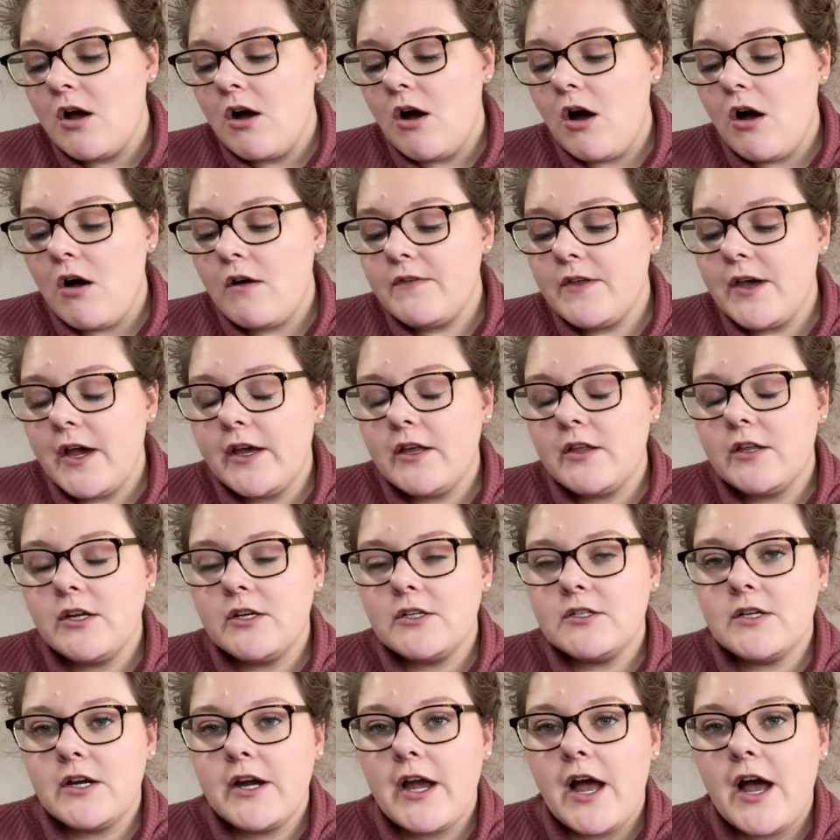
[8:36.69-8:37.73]
All the
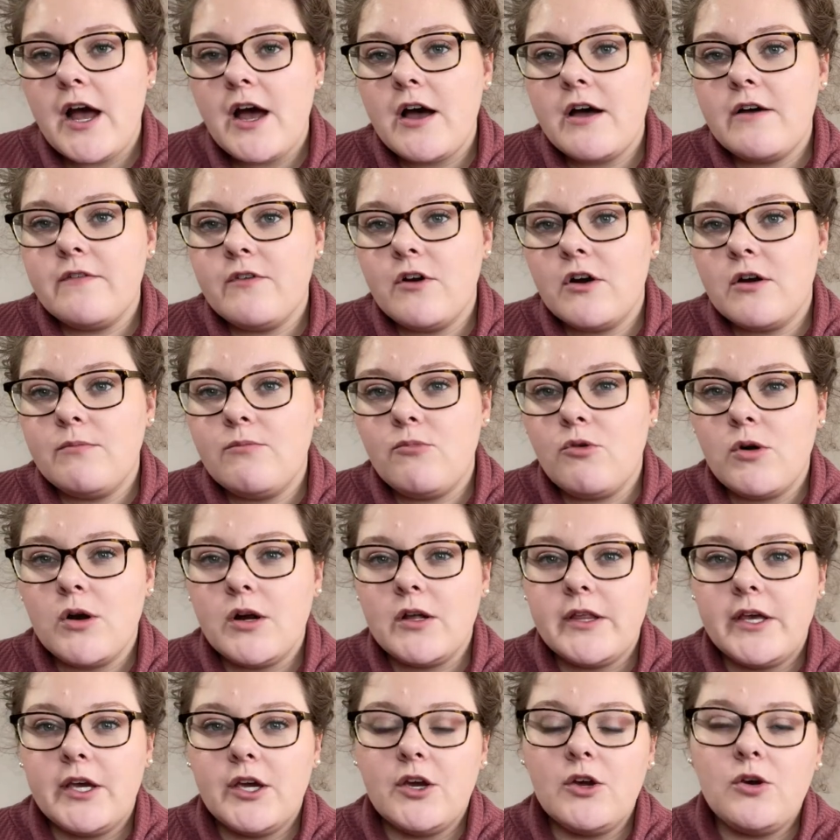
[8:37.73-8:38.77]
highlighters I have are more
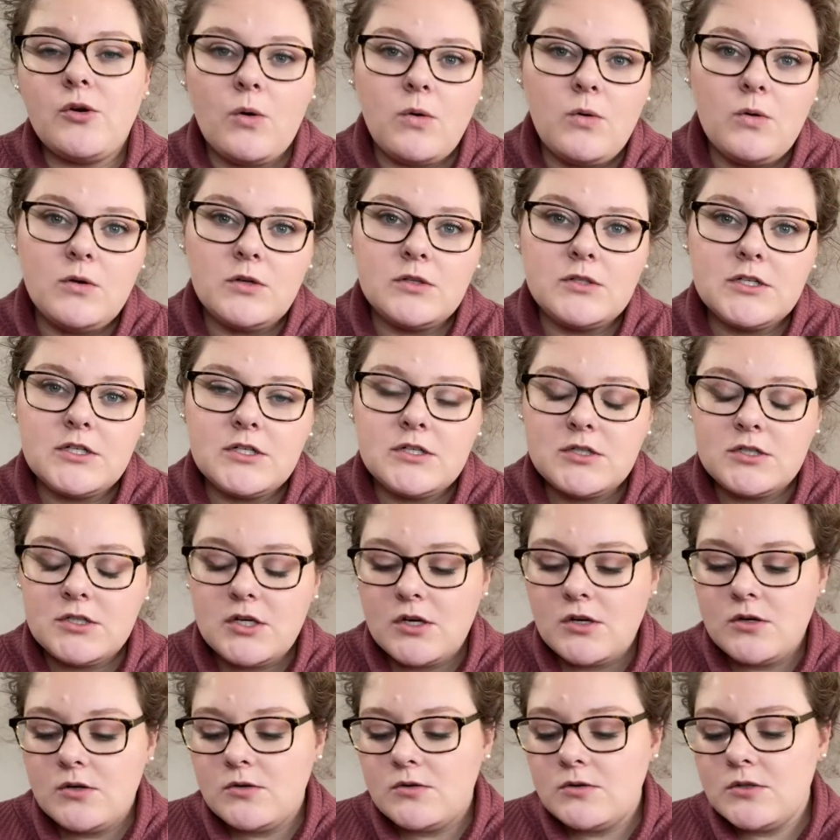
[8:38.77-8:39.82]
like golden
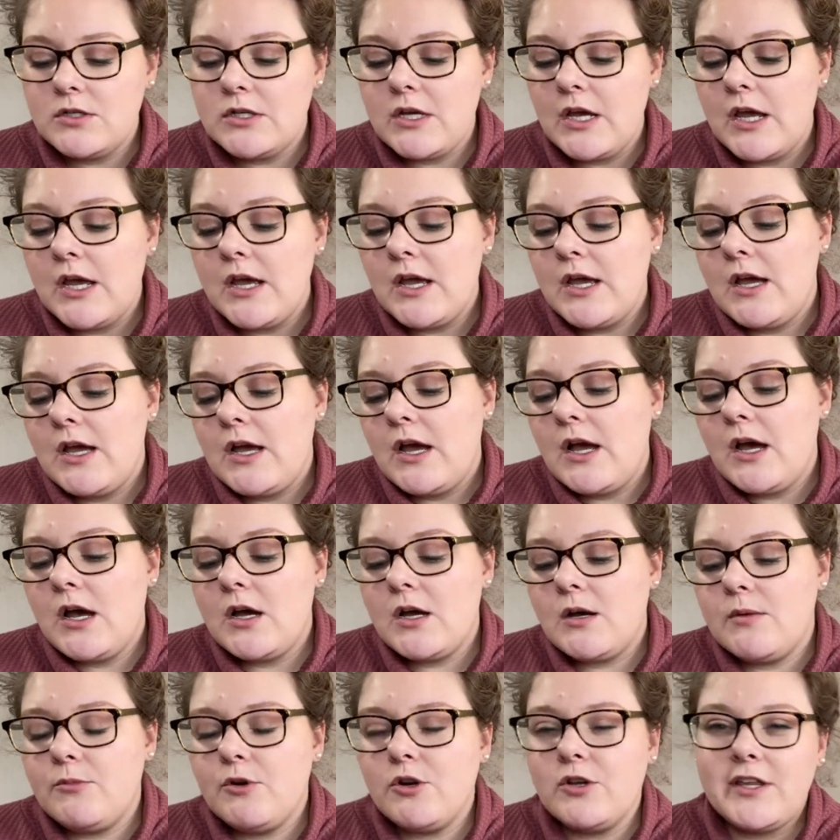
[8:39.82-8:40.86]
toned
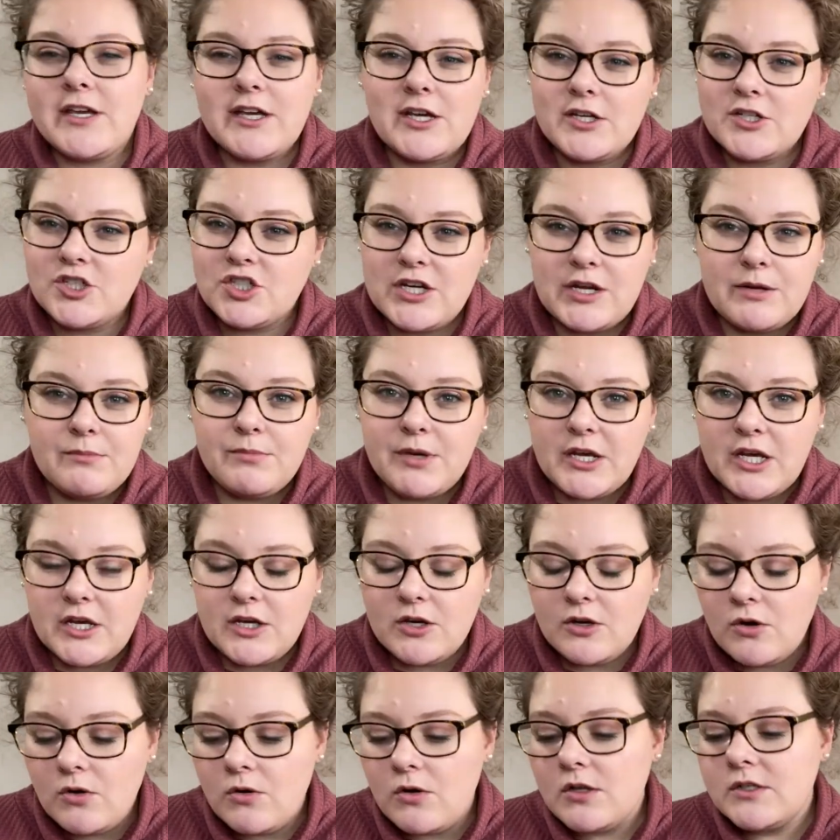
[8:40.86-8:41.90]
um, or like a champagne
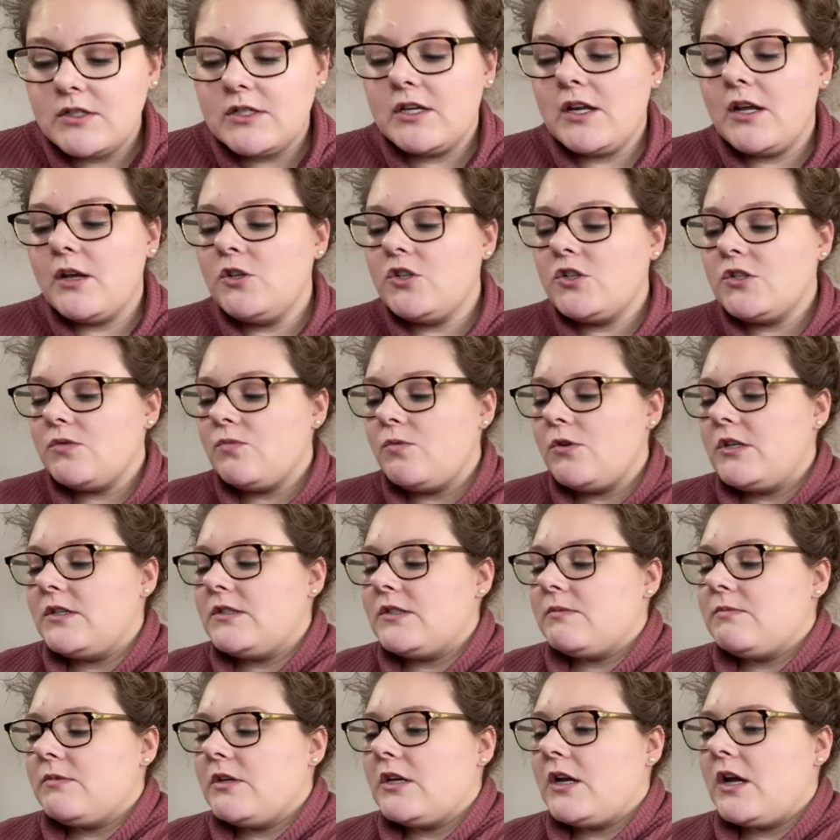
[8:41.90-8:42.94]
gold. And I just wanted
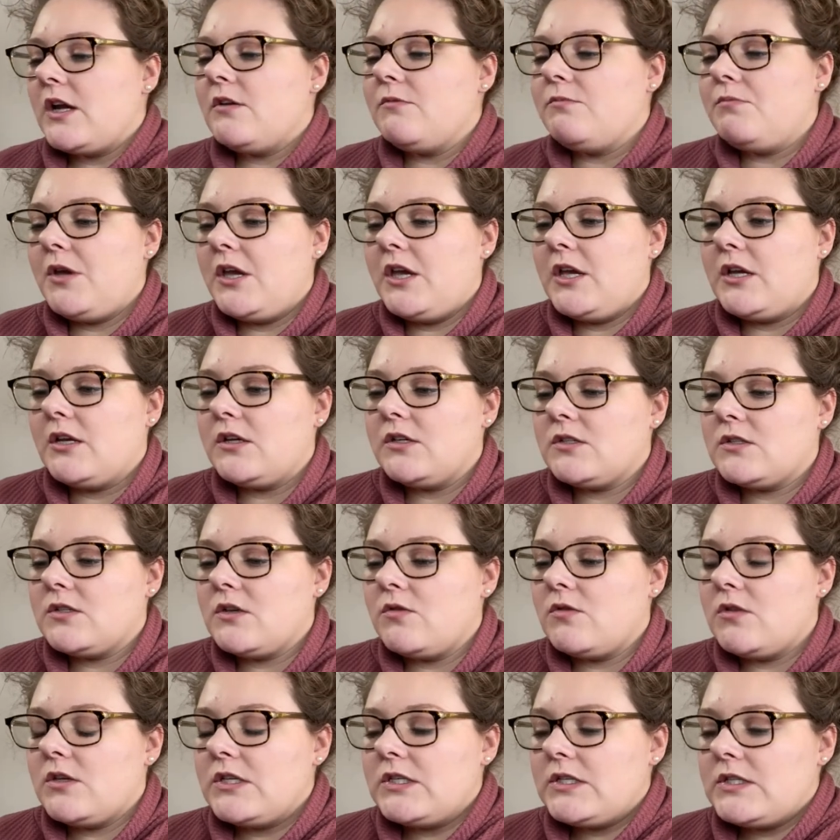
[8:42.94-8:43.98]
something kind of pink.
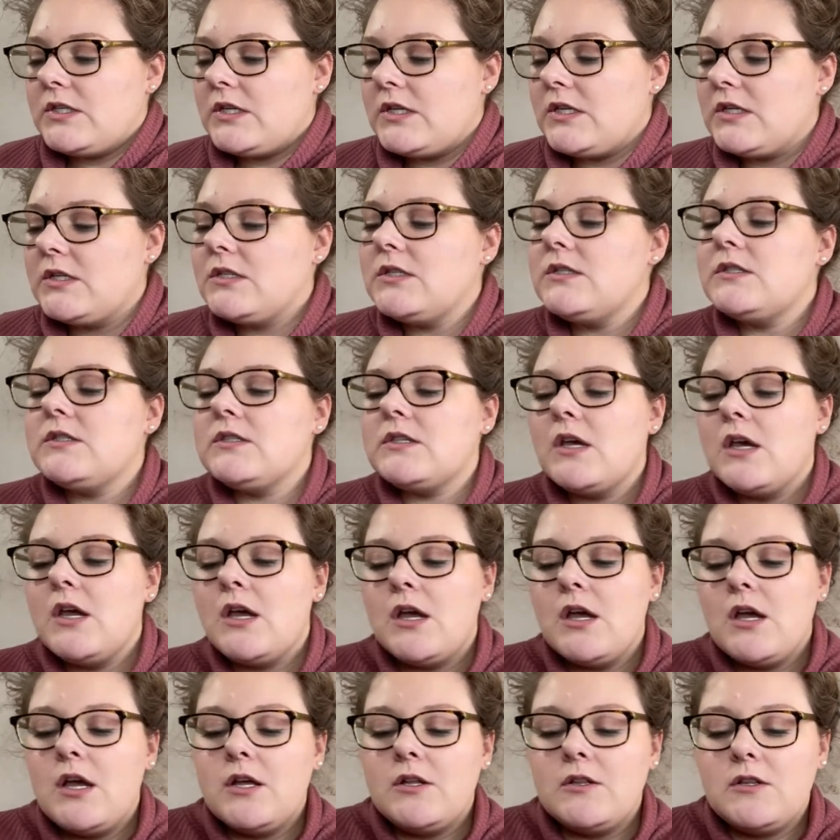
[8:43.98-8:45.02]
So this is
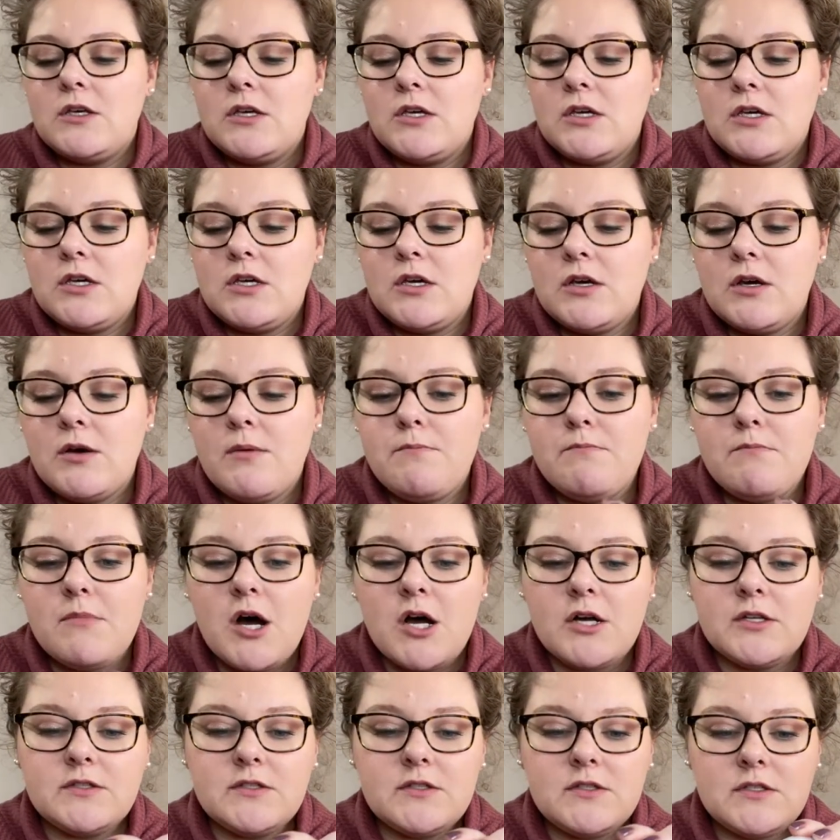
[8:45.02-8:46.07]
the
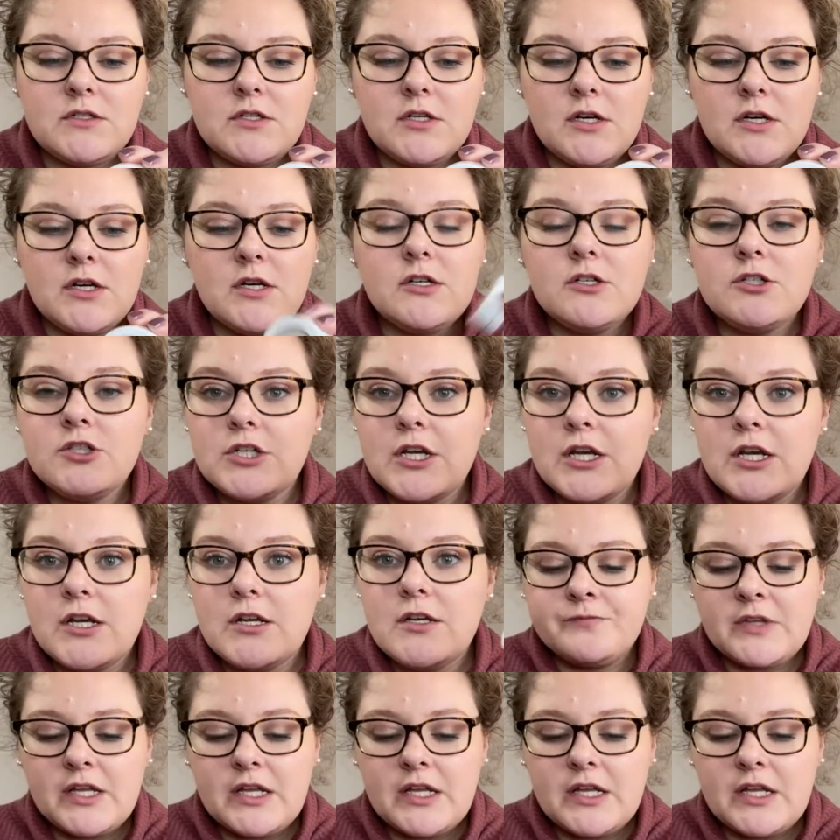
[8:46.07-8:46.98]
Monster shade.